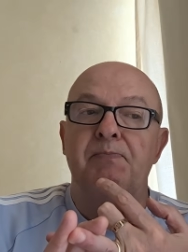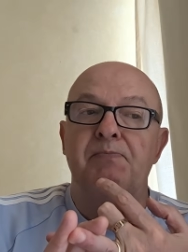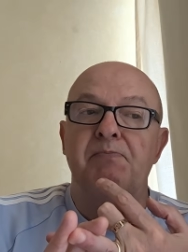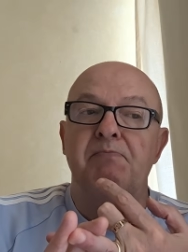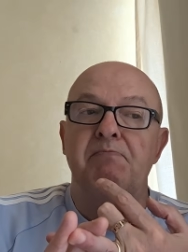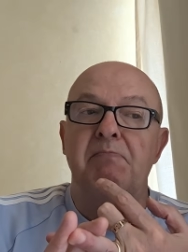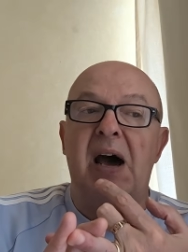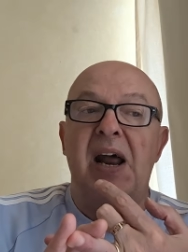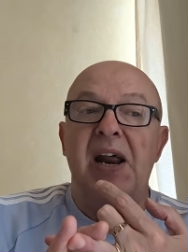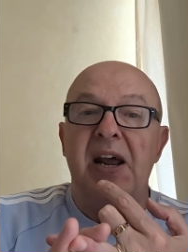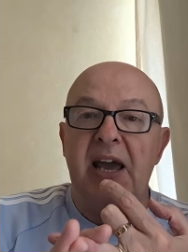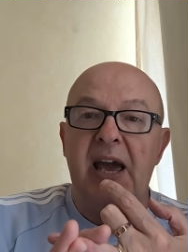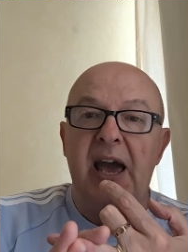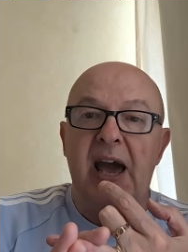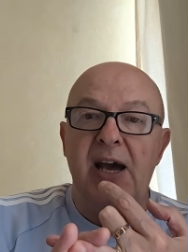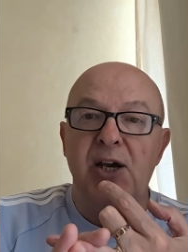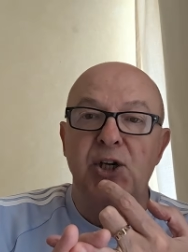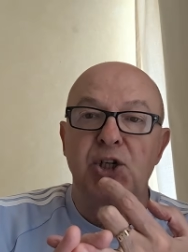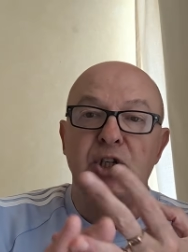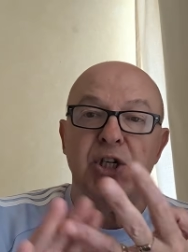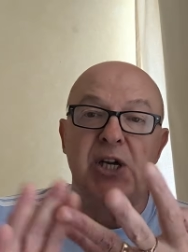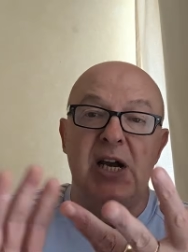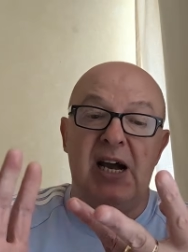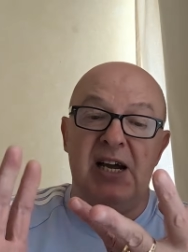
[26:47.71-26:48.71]

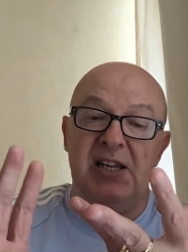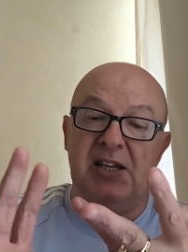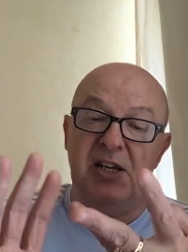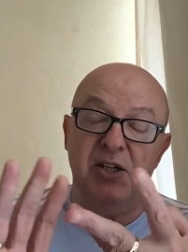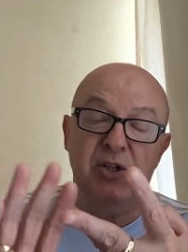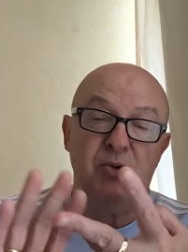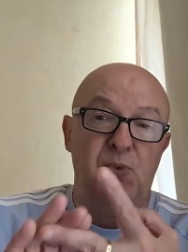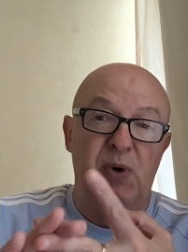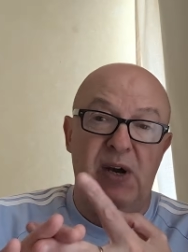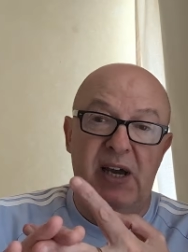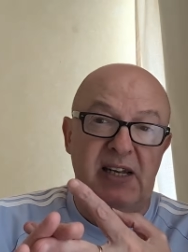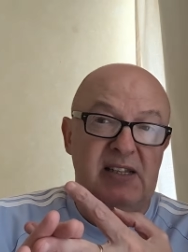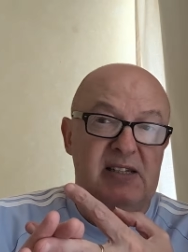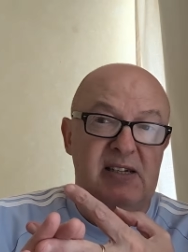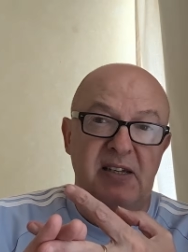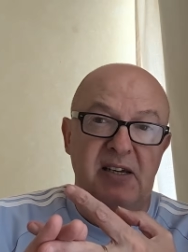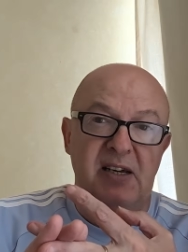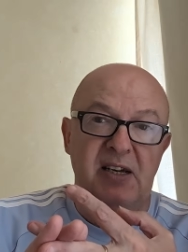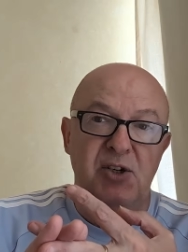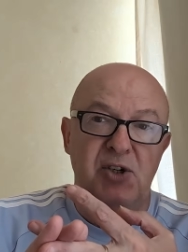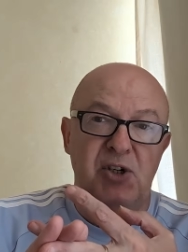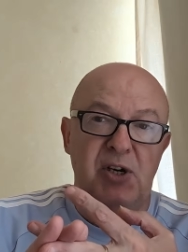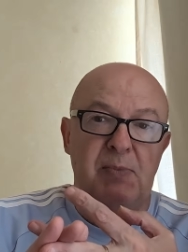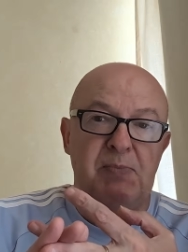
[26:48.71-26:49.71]
Marrakesh, and it's worked in
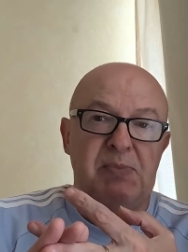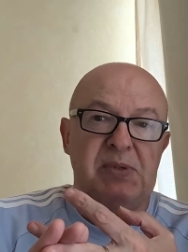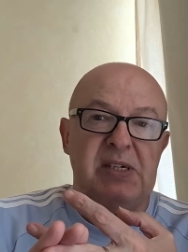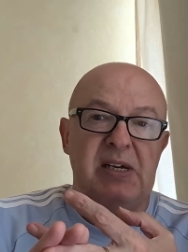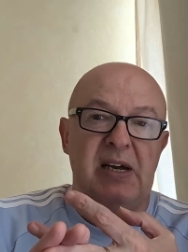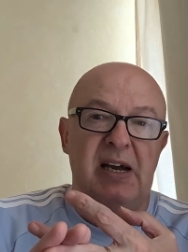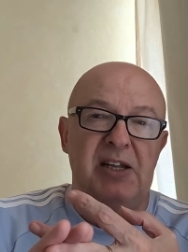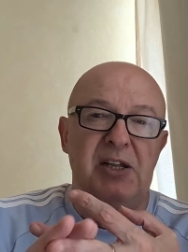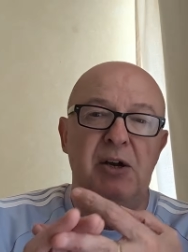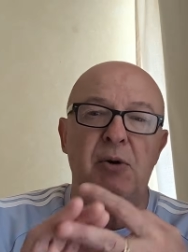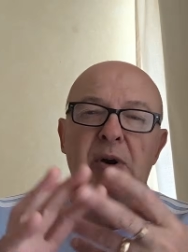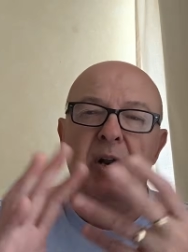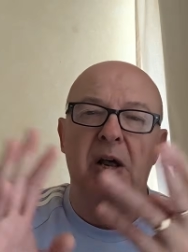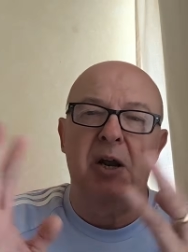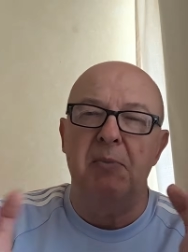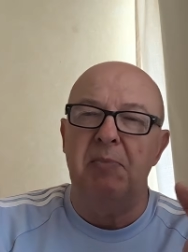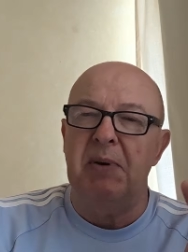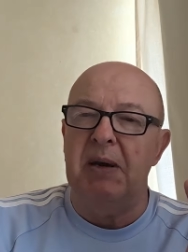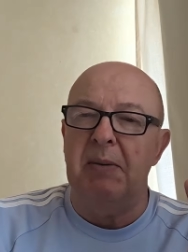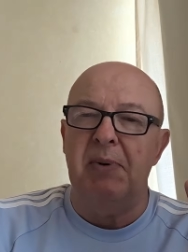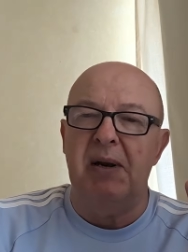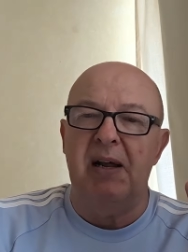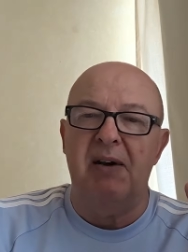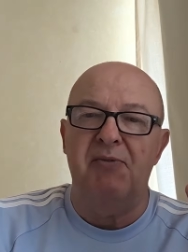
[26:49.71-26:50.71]
Egypt. I know a lot of
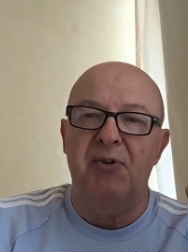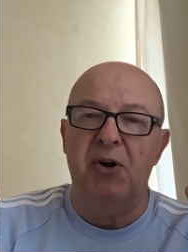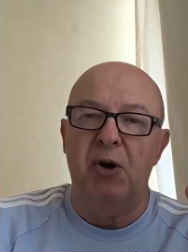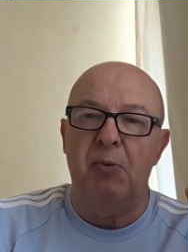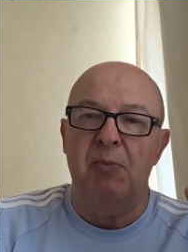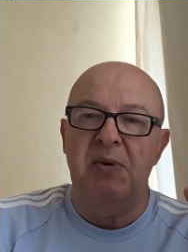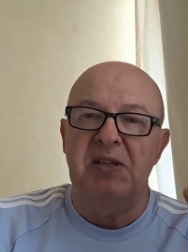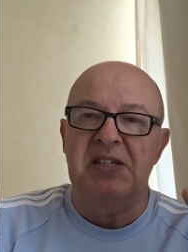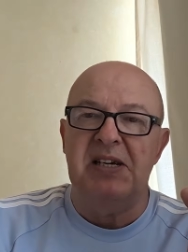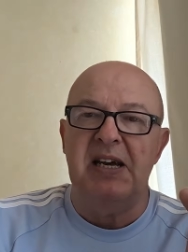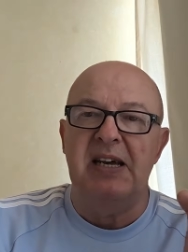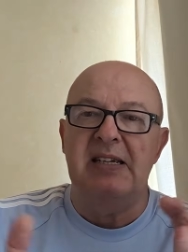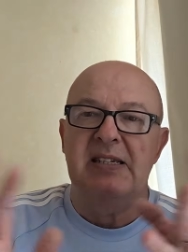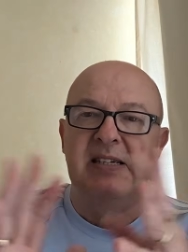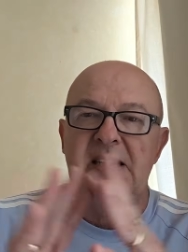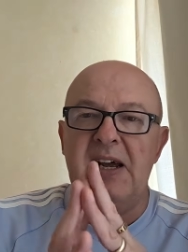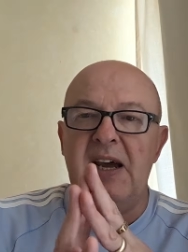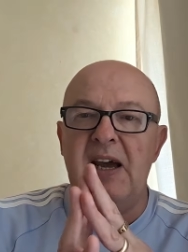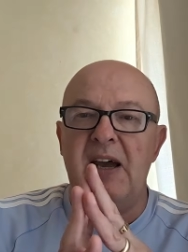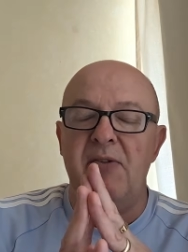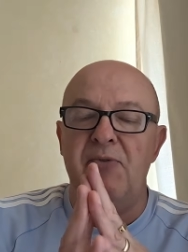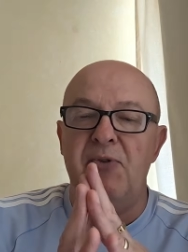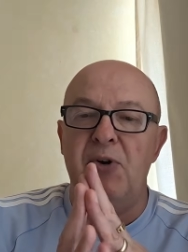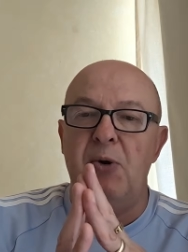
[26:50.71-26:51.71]
people have Roman data.
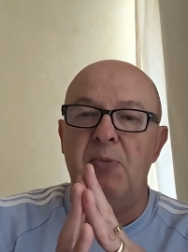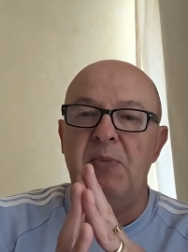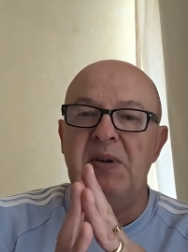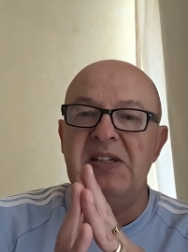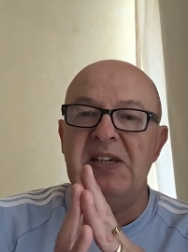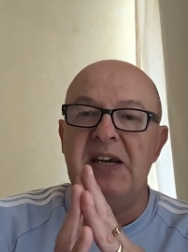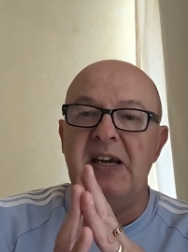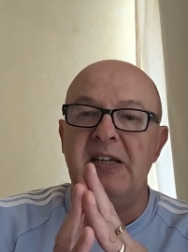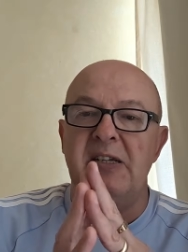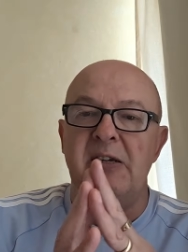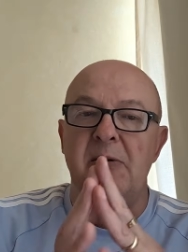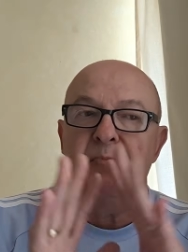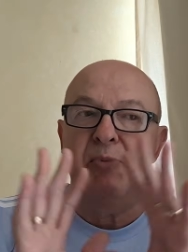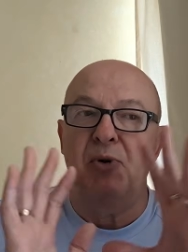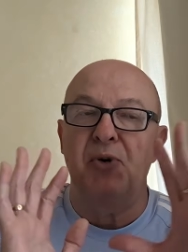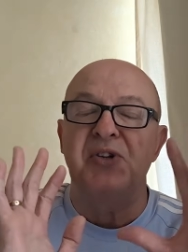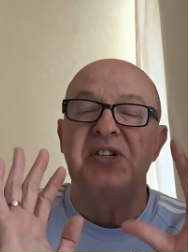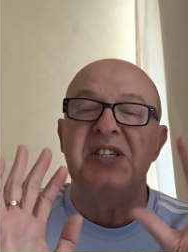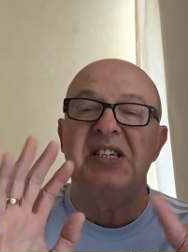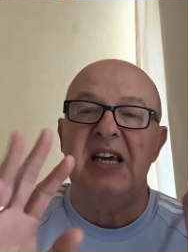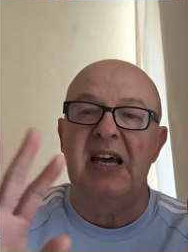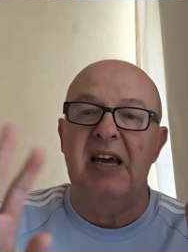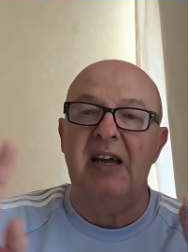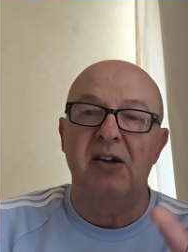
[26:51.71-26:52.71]
I have Roman data, but
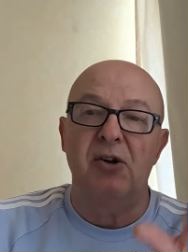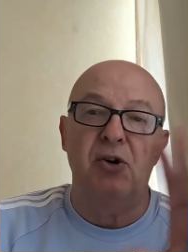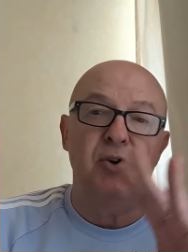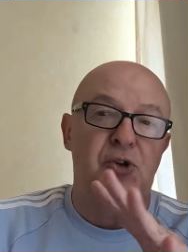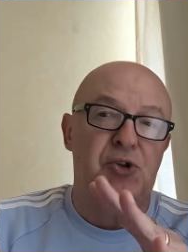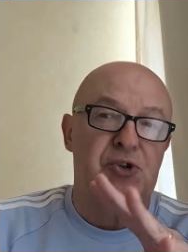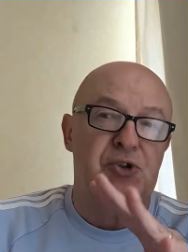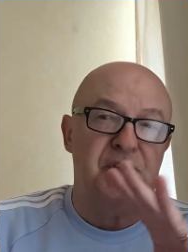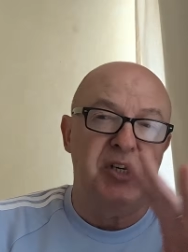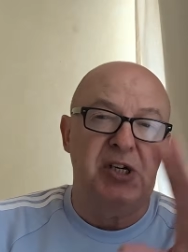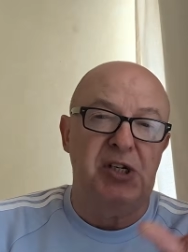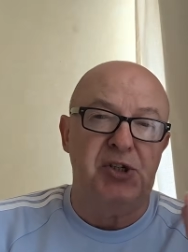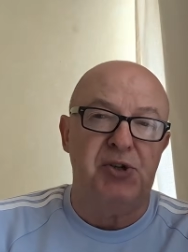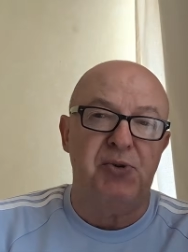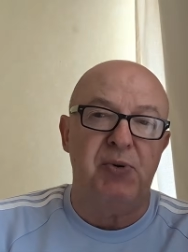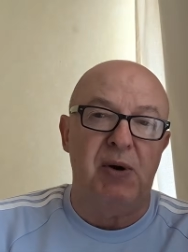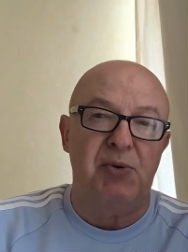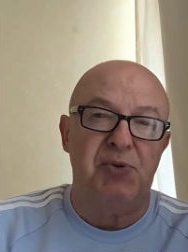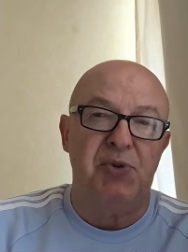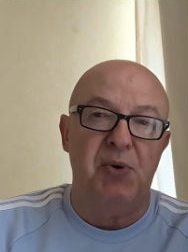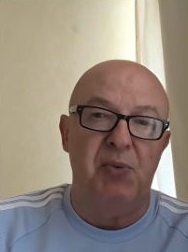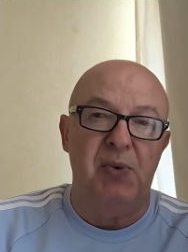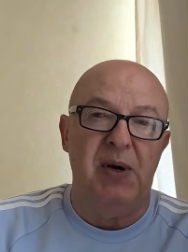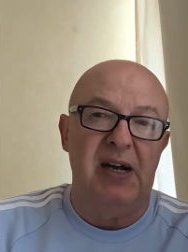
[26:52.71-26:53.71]
certain countries
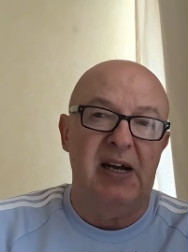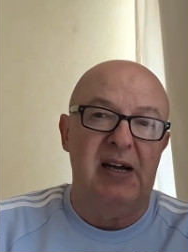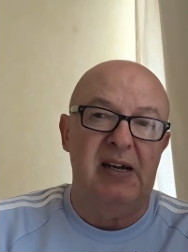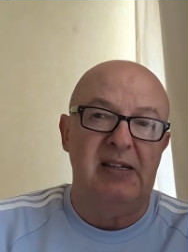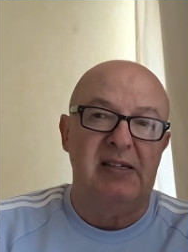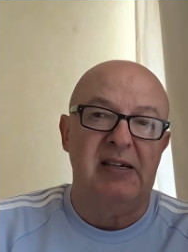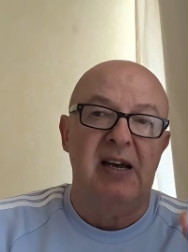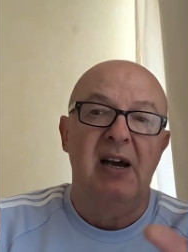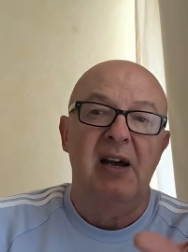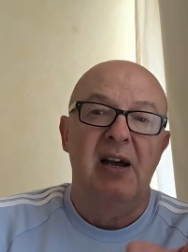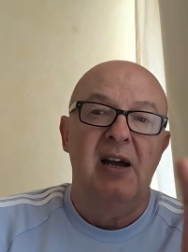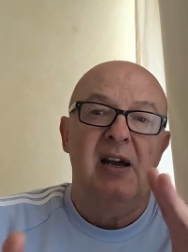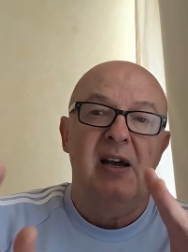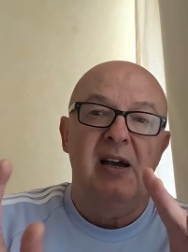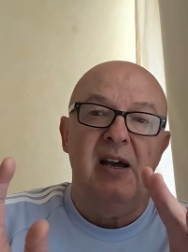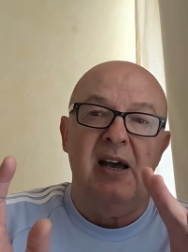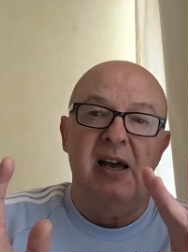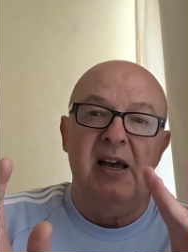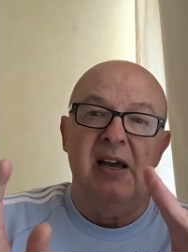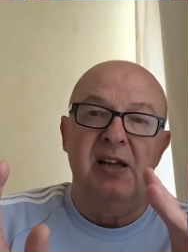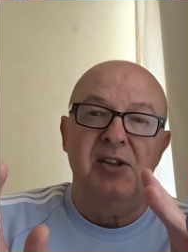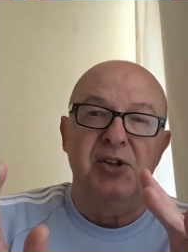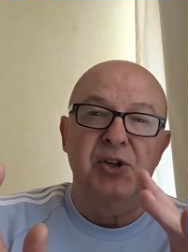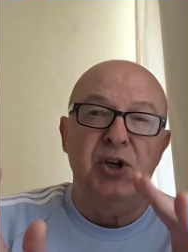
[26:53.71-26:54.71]
throughout the world,
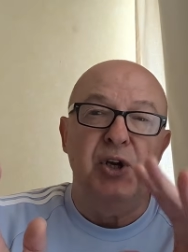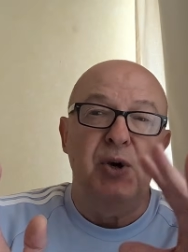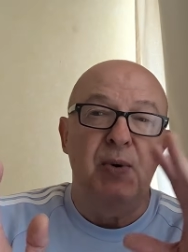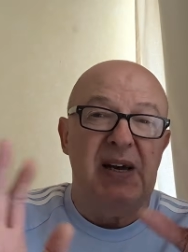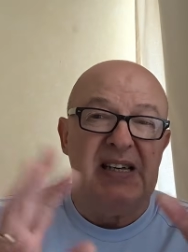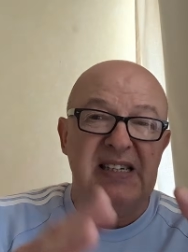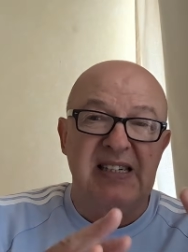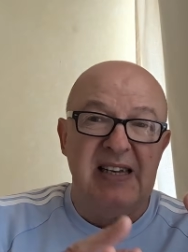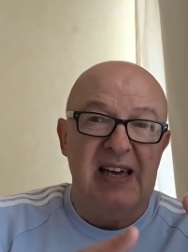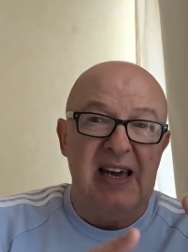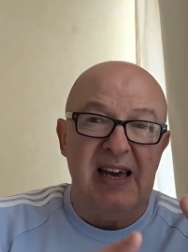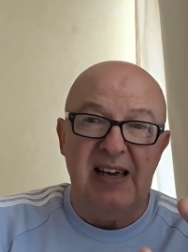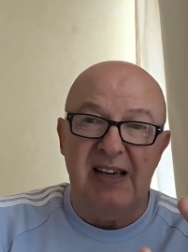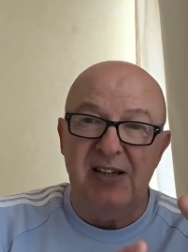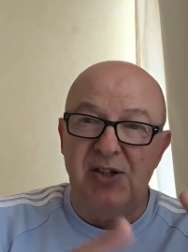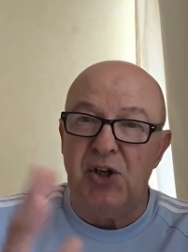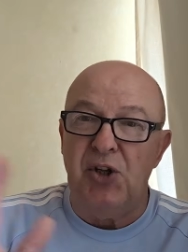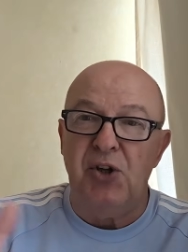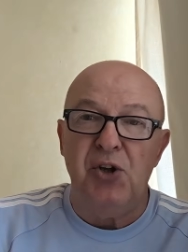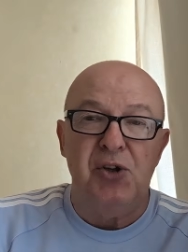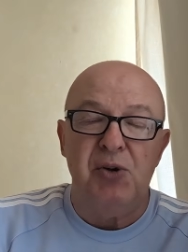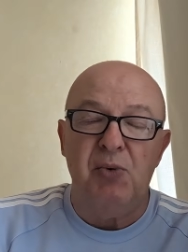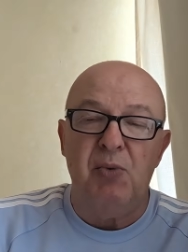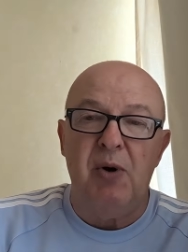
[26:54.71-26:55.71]
the USA is
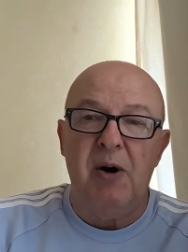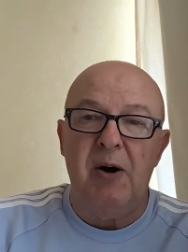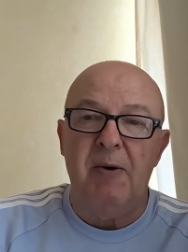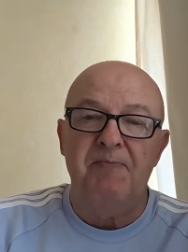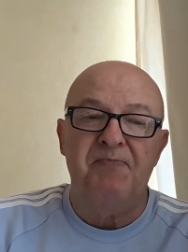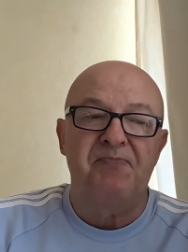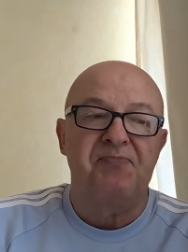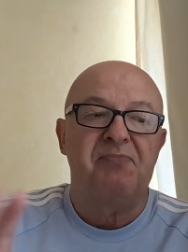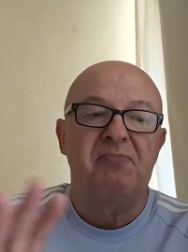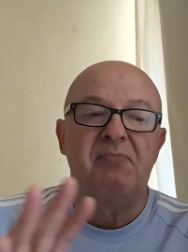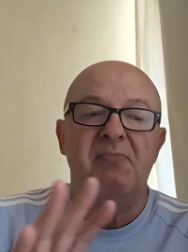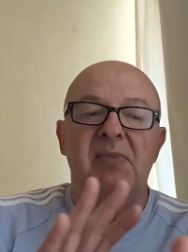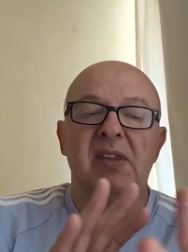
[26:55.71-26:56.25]
another one.